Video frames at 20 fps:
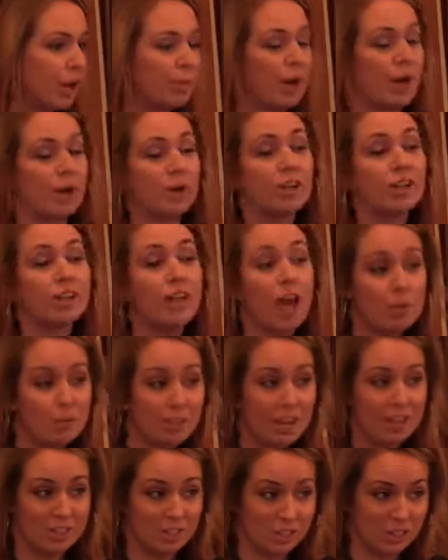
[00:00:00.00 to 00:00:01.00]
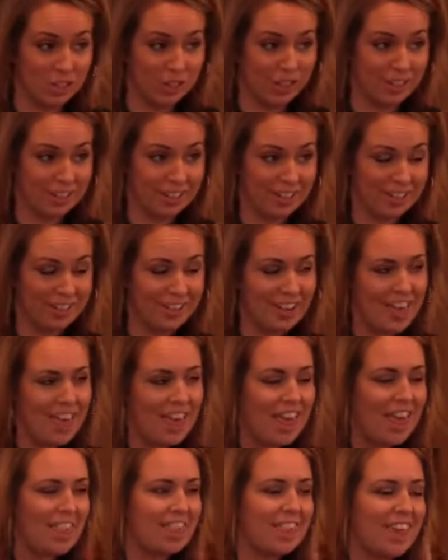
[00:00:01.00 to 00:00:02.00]
about climate engineering
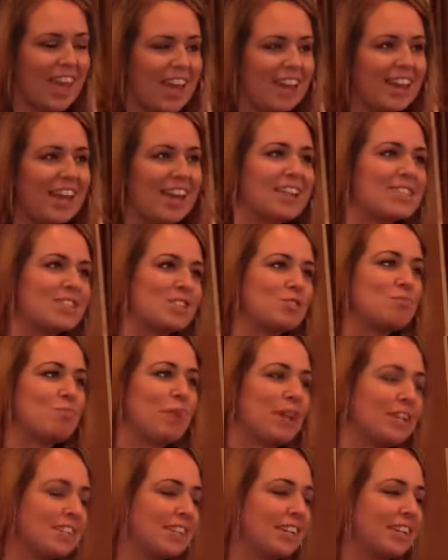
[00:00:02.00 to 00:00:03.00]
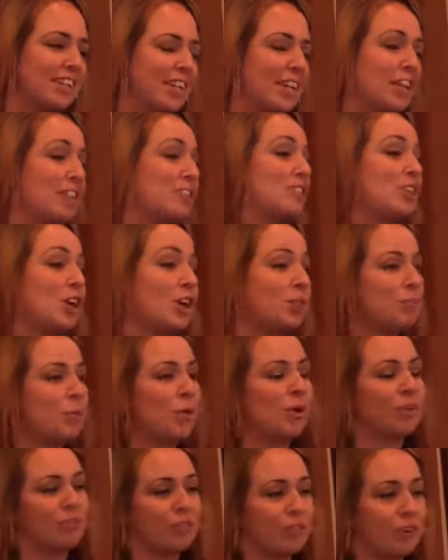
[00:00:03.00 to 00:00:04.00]
that has basically done
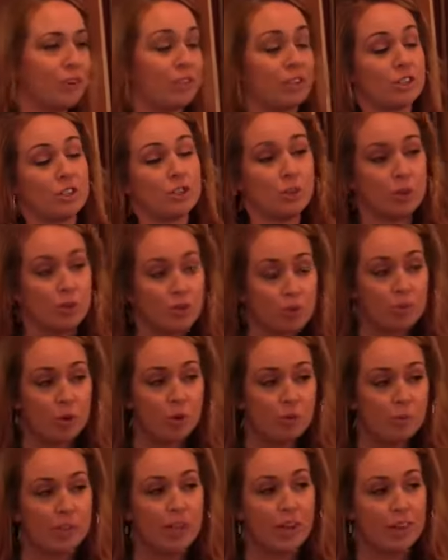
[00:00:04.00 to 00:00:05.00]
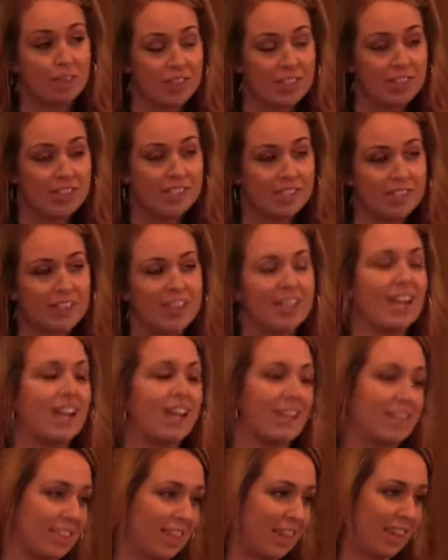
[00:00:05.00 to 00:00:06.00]
more for the truth movement of this than
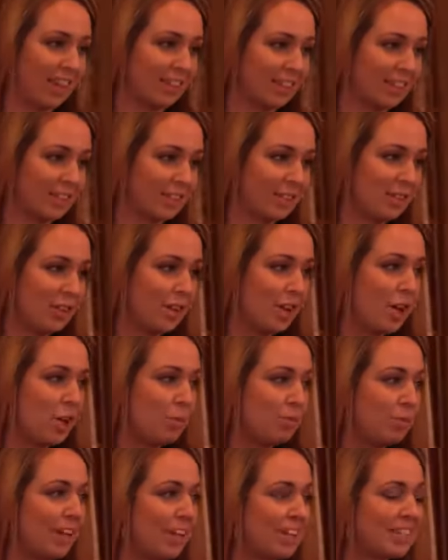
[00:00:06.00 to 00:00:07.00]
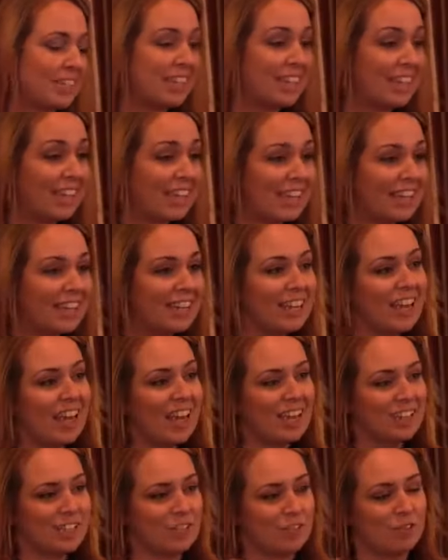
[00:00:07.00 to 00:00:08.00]
anything. Because he
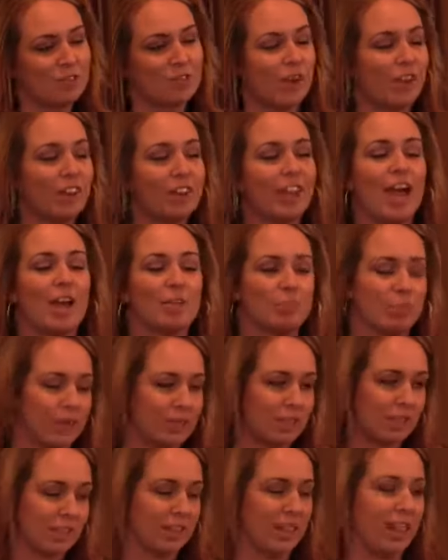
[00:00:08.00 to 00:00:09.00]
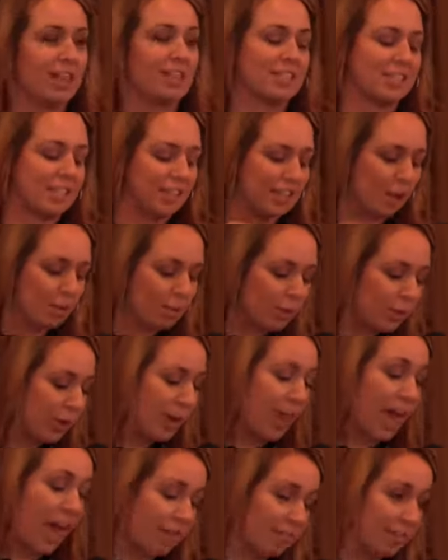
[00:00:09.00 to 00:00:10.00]
is the frontline person that is the number
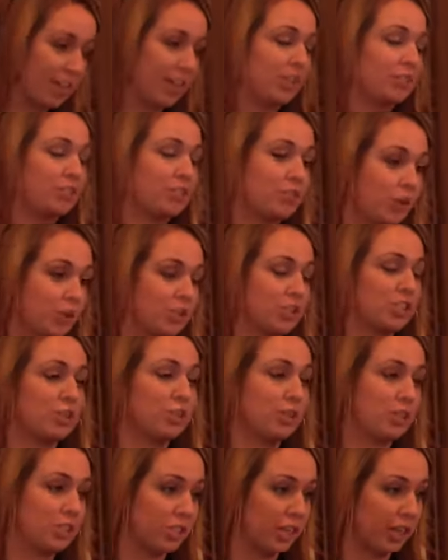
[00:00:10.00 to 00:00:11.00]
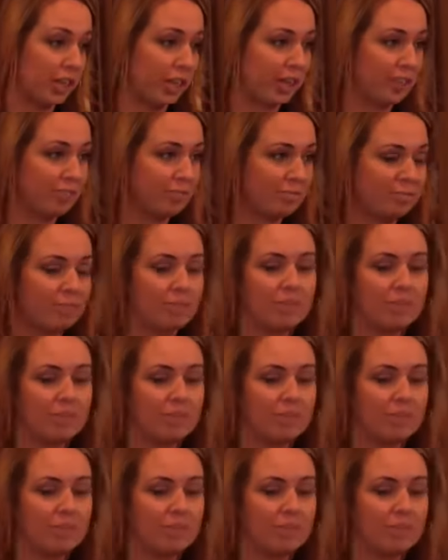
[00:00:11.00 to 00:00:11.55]
one advocate for geoengineering